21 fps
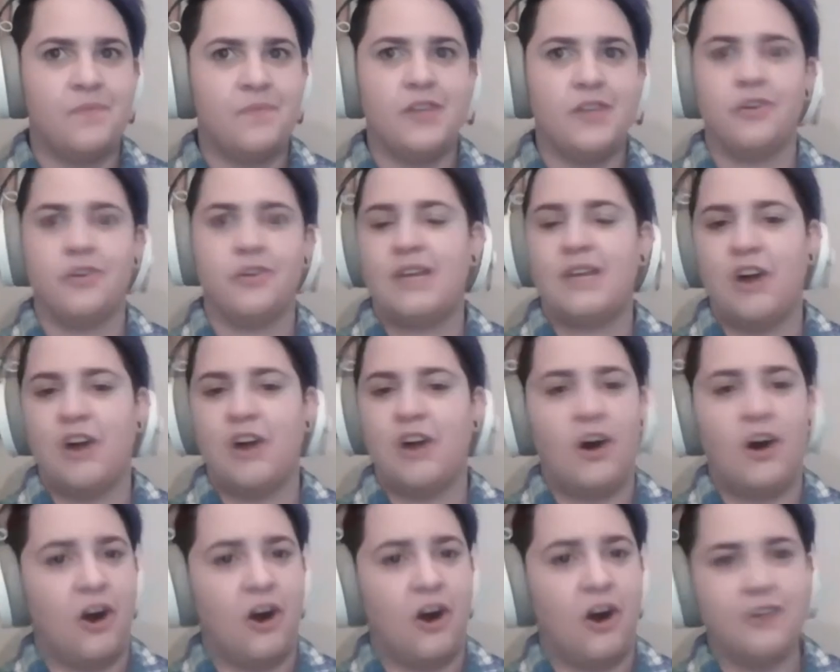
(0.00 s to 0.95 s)
you're going to have a
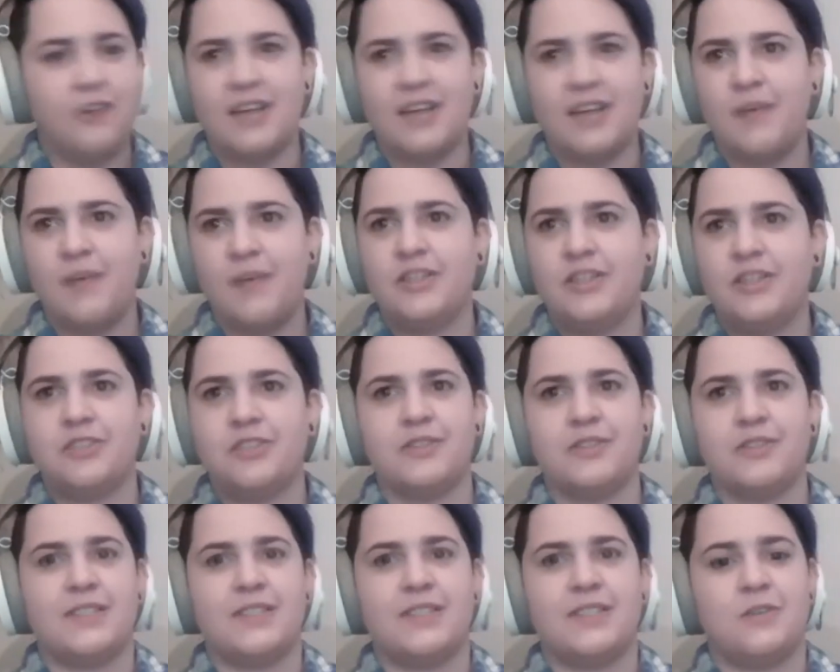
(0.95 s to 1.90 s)
hard time in digital
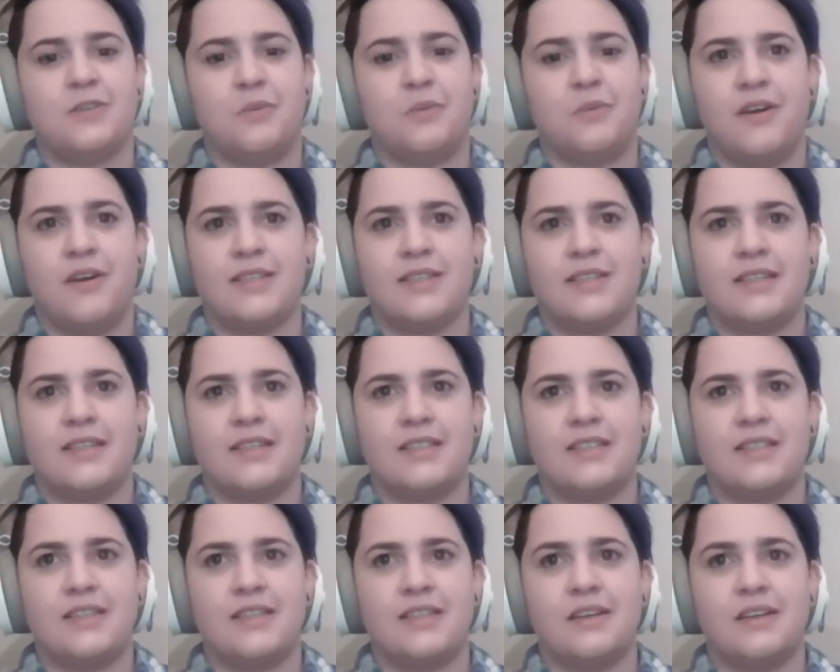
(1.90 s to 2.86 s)
signal
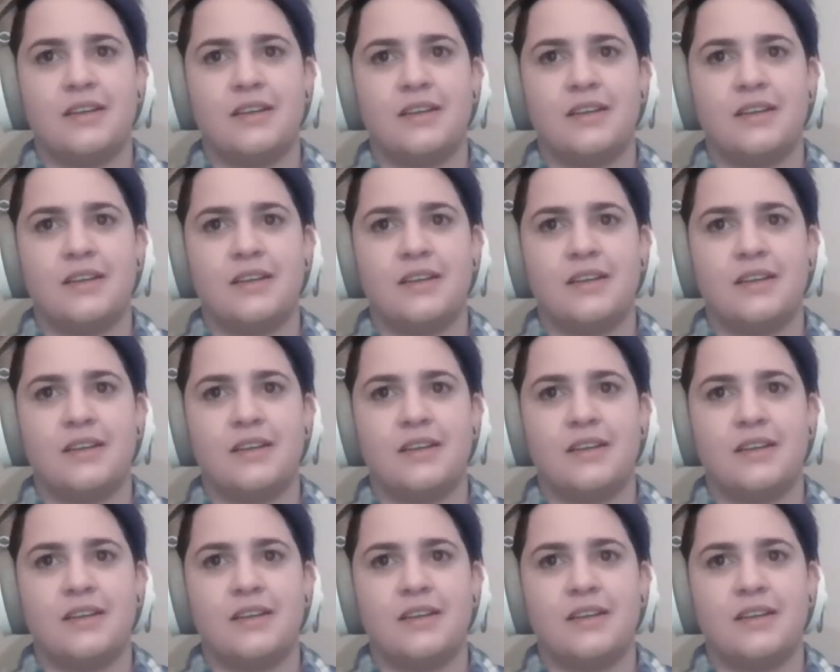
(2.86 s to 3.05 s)
processing.